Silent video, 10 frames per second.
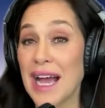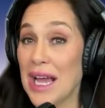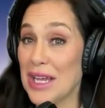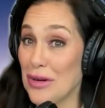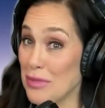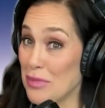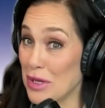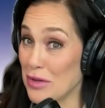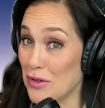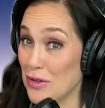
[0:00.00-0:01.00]
I'm a
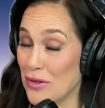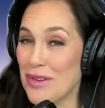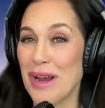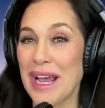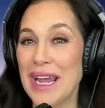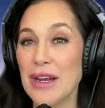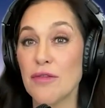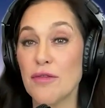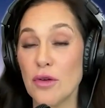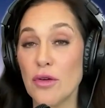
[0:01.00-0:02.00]
big food and
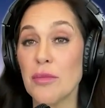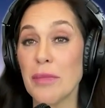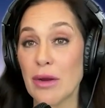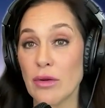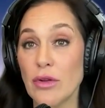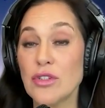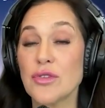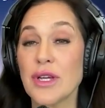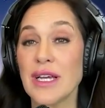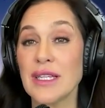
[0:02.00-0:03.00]

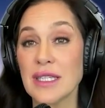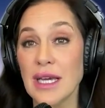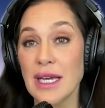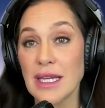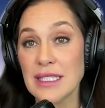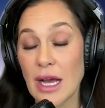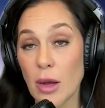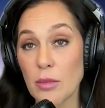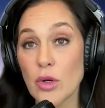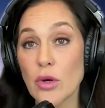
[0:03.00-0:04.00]
micronutrients to
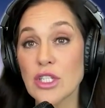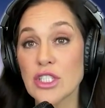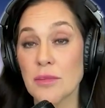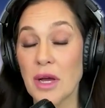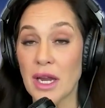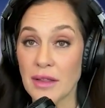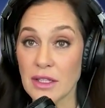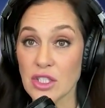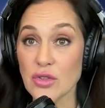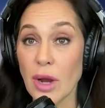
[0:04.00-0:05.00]
help nourish a body
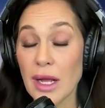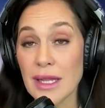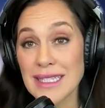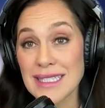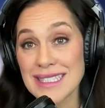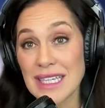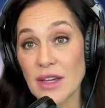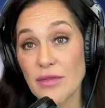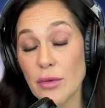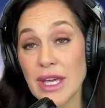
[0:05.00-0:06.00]
that's struggling, to see
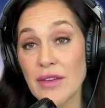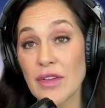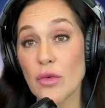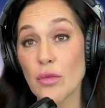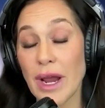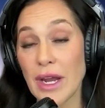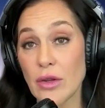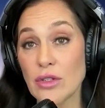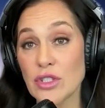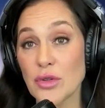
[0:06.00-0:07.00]
if you give it the right
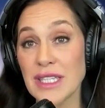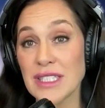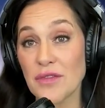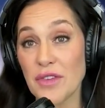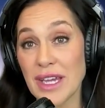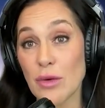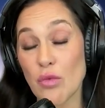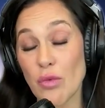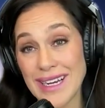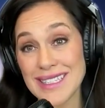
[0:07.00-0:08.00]
nutrients, if it can
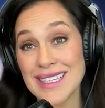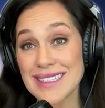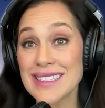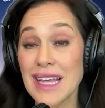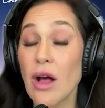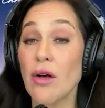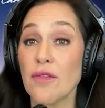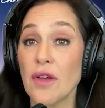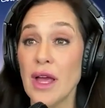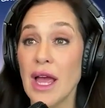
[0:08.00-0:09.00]
right itself,
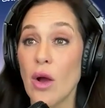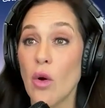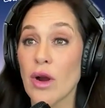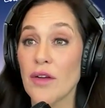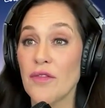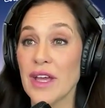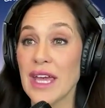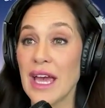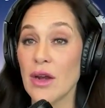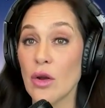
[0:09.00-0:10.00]
or if it
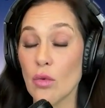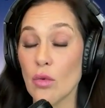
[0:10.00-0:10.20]
can